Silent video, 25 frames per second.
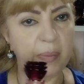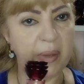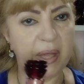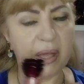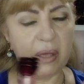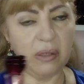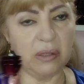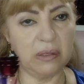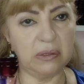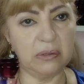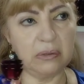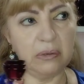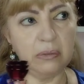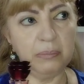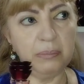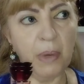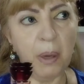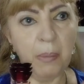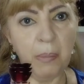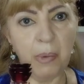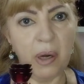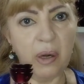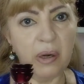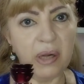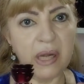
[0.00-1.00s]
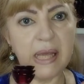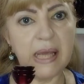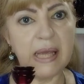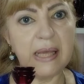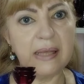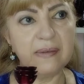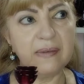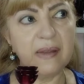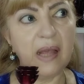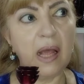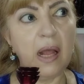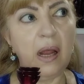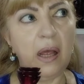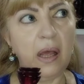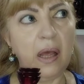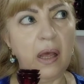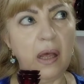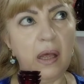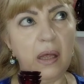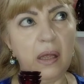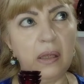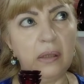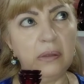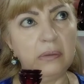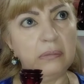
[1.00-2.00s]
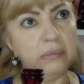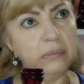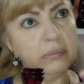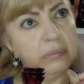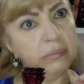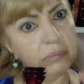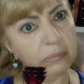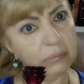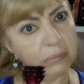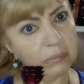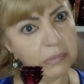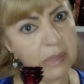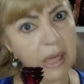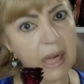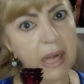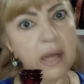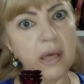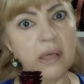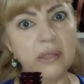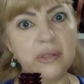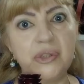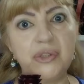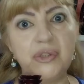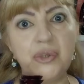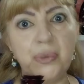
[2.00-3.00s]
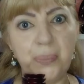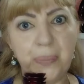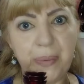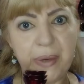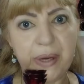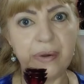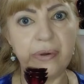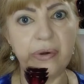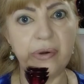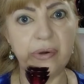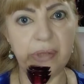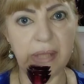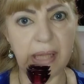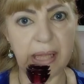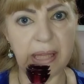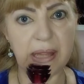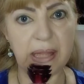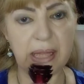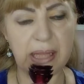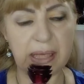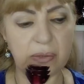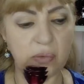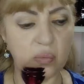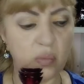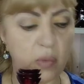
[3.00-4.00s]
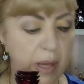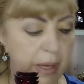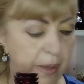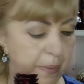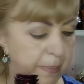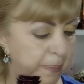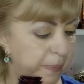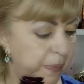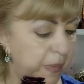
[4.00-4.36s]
because Bonbon is uh, a lot superior than this one.